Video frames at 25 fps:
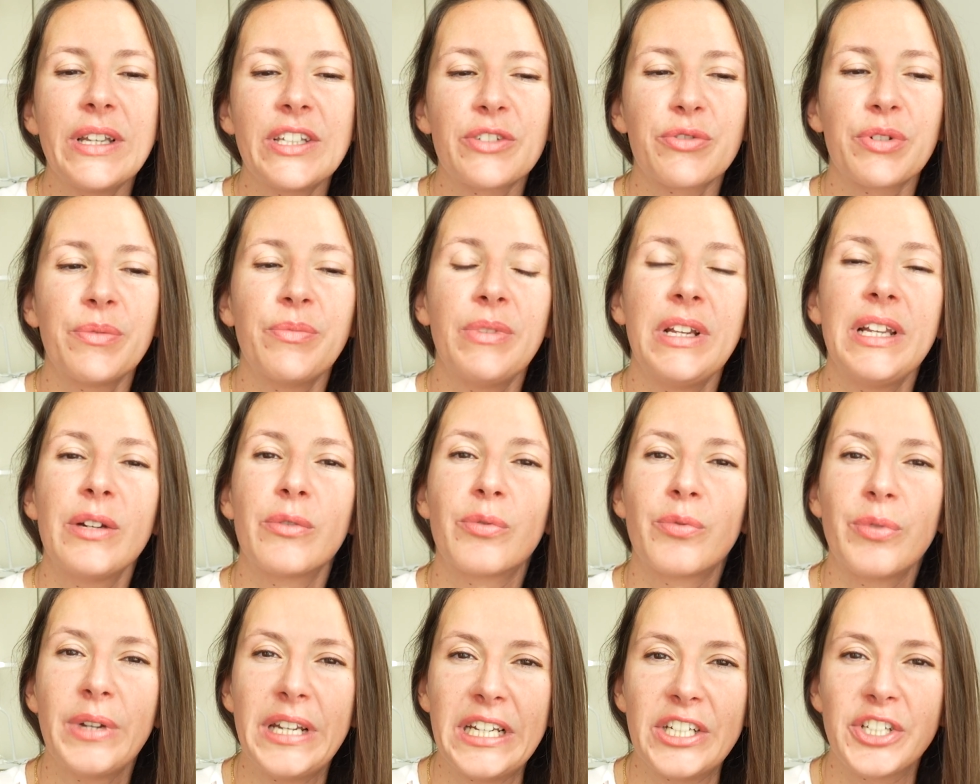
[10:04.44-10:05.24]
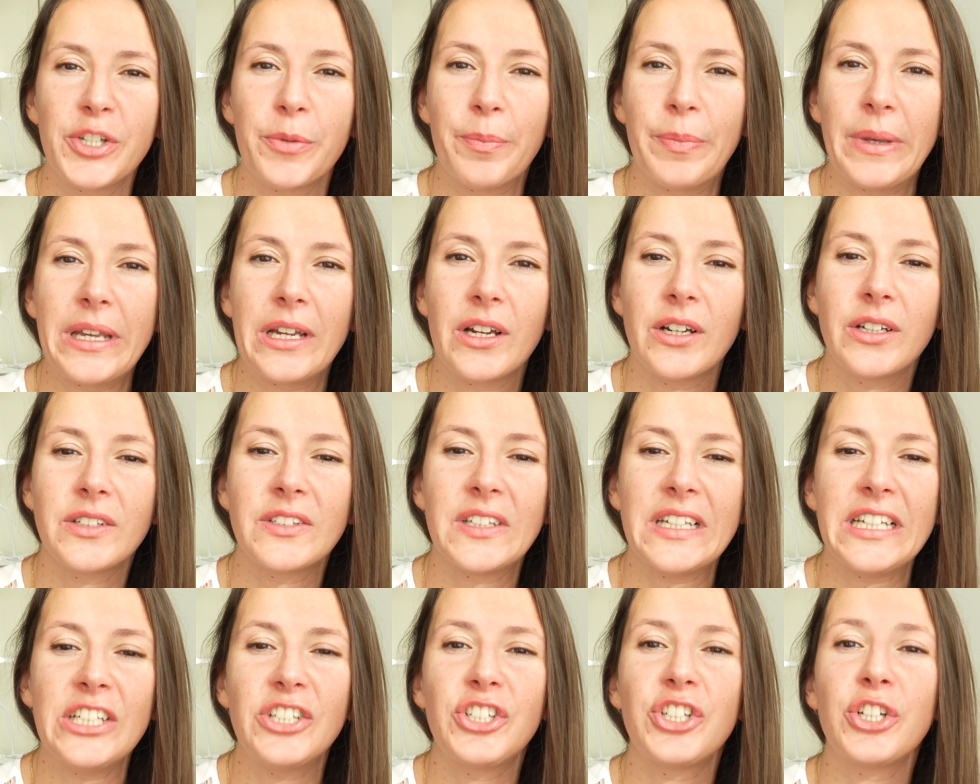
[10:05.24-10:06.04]
extremely rich
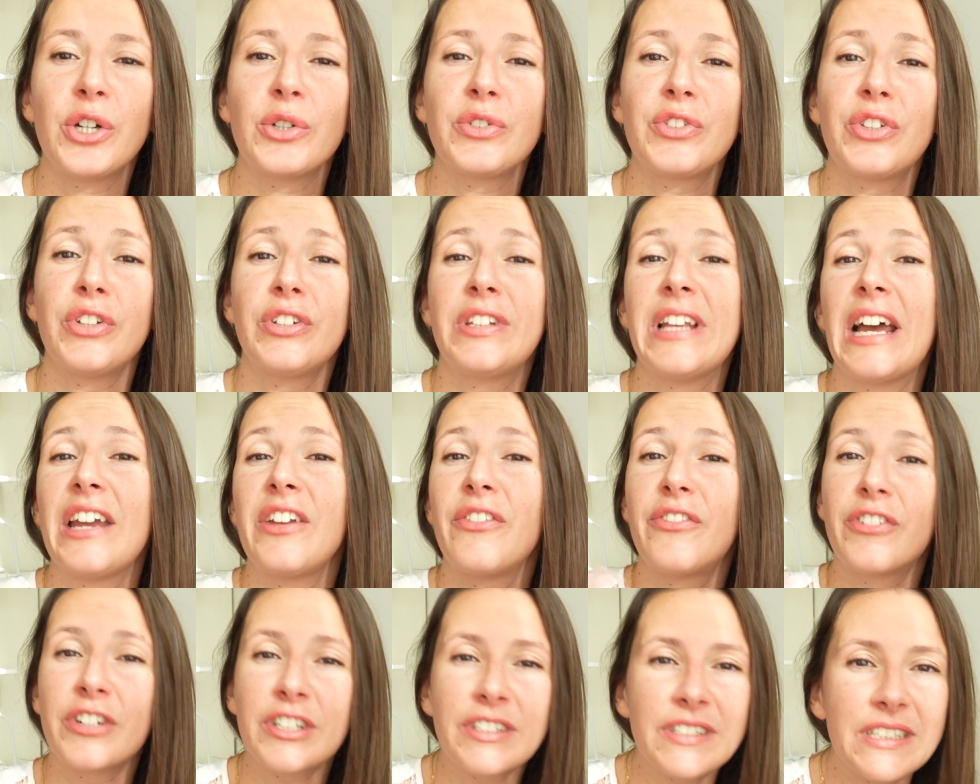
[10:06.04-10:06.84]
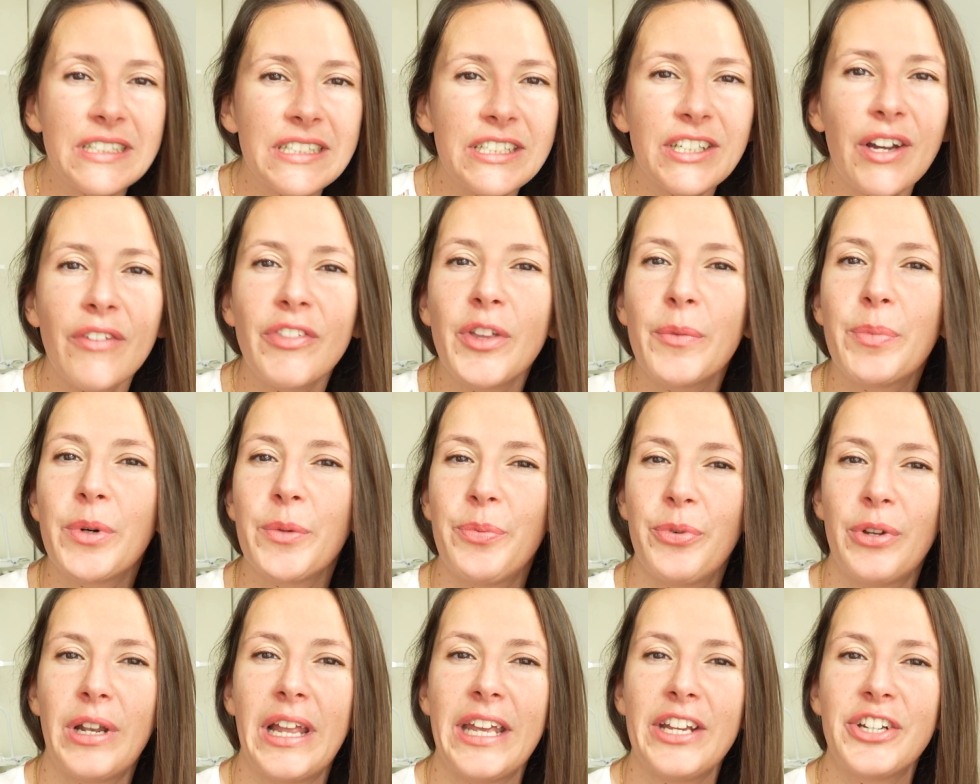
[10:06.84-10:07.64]
because it shows the diversity of the
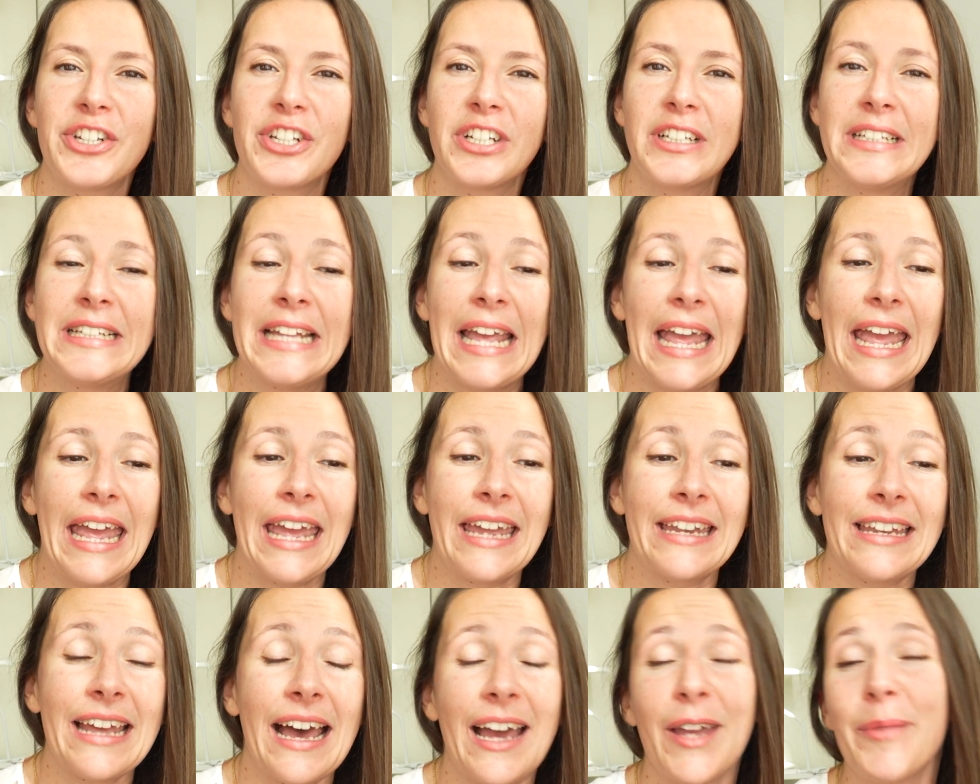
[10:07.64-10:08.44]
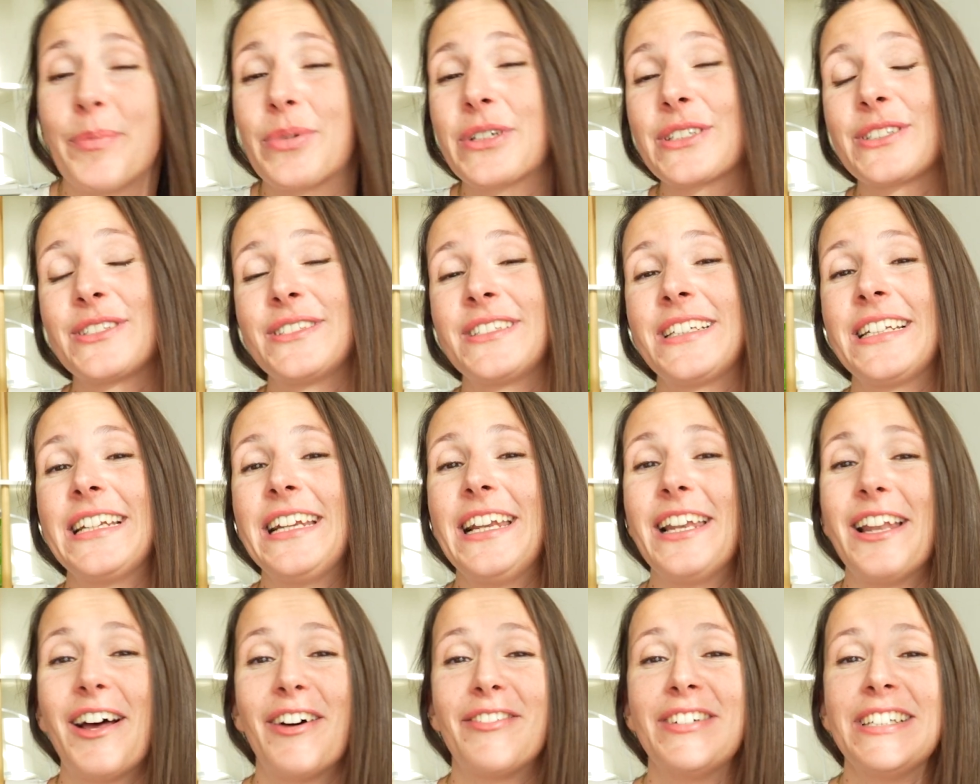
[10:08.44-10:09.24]
population and I
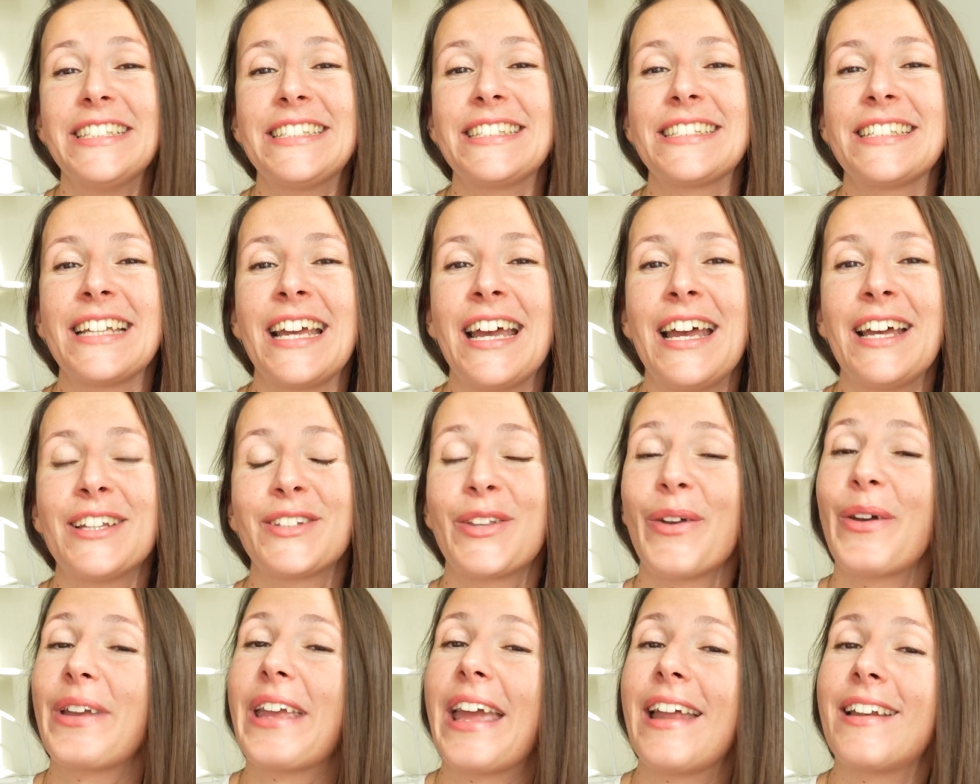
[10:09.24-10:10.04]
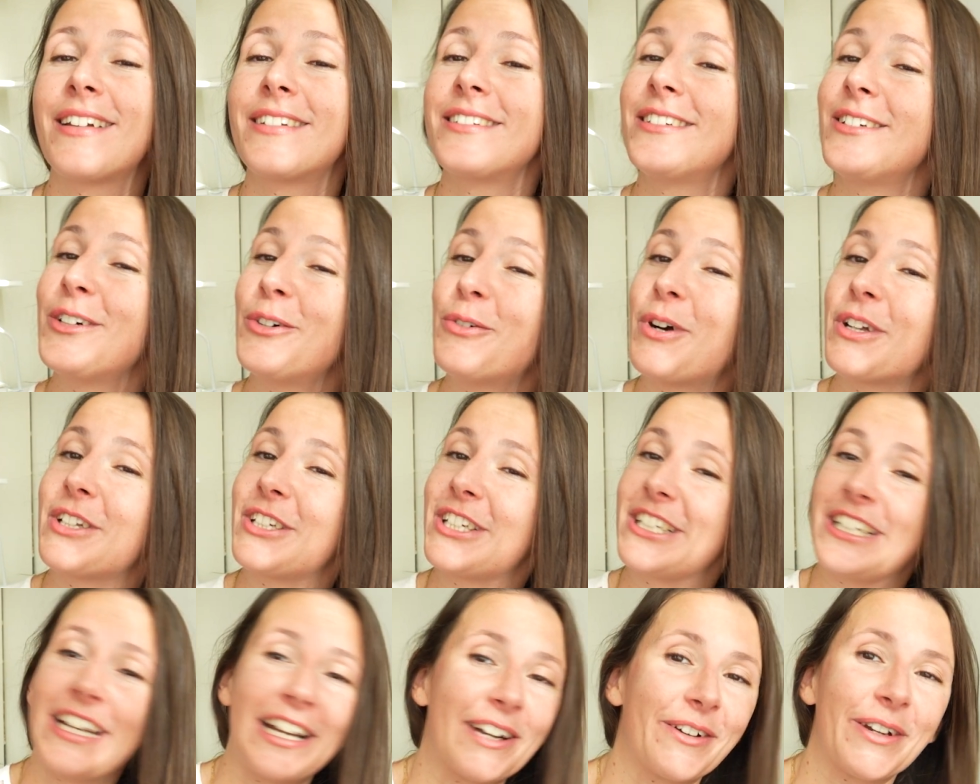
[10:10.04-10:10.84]
personally love it. So again, want to
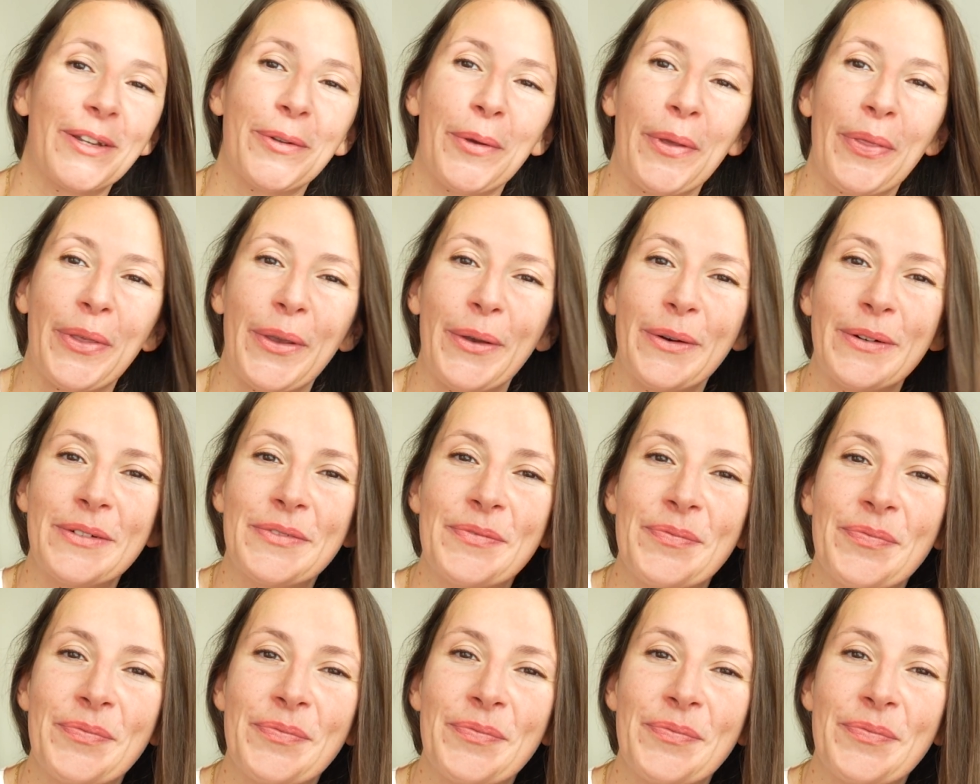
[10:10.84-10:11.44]
share it with you.